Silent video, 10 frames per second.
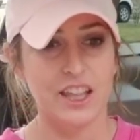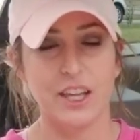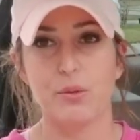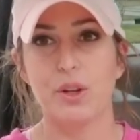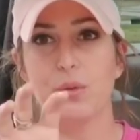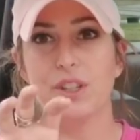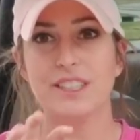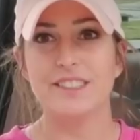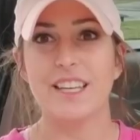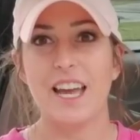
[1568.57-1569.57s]
They were the
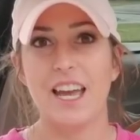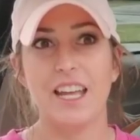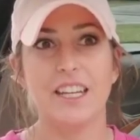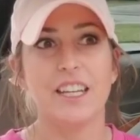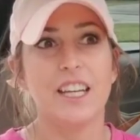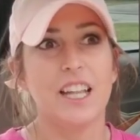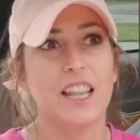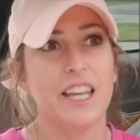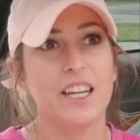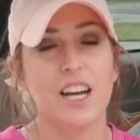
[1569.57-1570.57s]
ones that
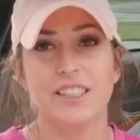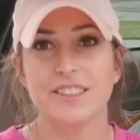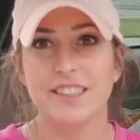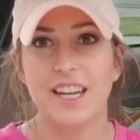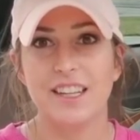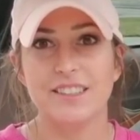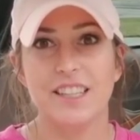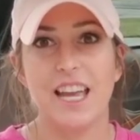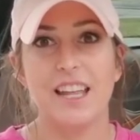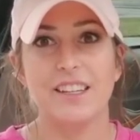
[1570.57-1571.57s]
like kind of sit as
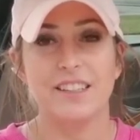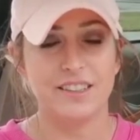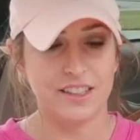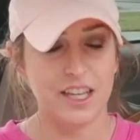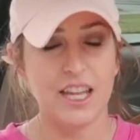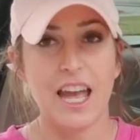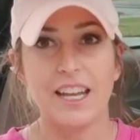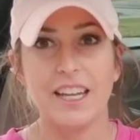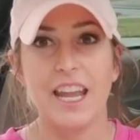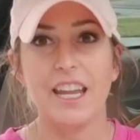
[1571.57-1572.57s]
at,
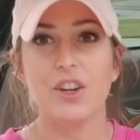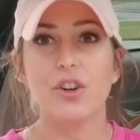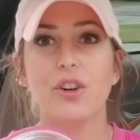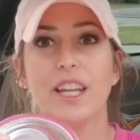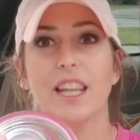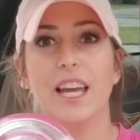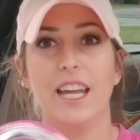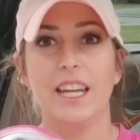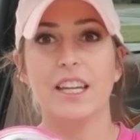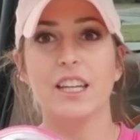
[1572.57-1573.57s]
at an angle and
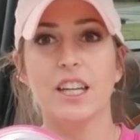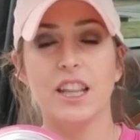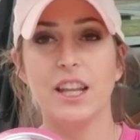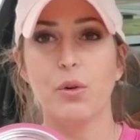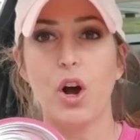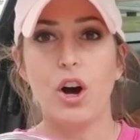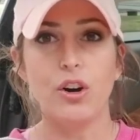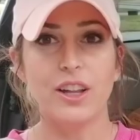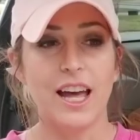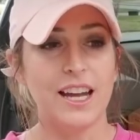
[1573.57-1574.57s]
like they were
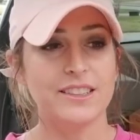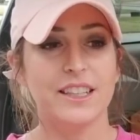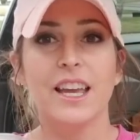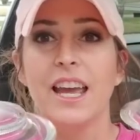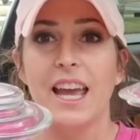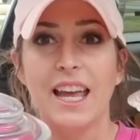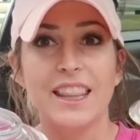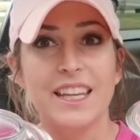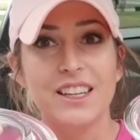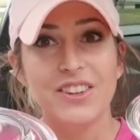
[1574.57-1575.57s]
all glass
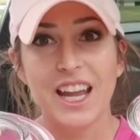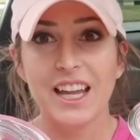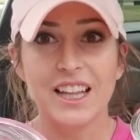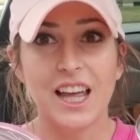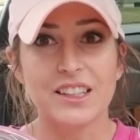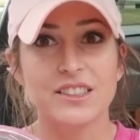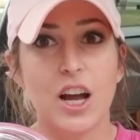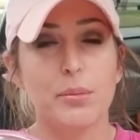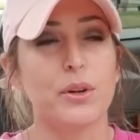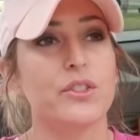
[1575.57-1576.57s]
and they even had glass
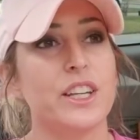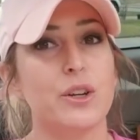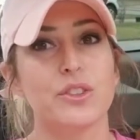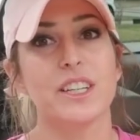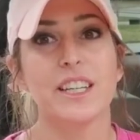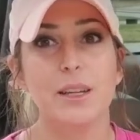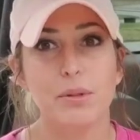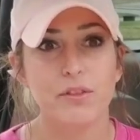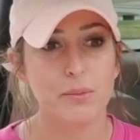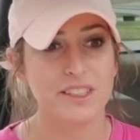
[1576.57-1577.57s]
toppers and I was going to keep
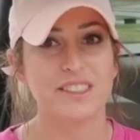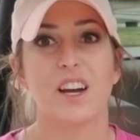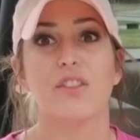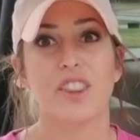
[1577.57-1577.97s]
them for myself.